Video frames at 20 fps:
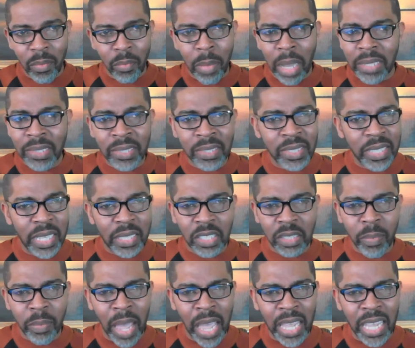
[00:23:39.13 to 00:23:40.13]
my
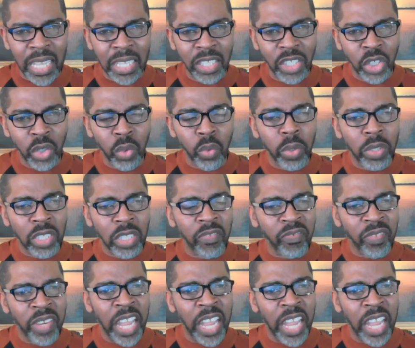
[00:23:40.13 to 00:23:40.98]
sense, my intuitive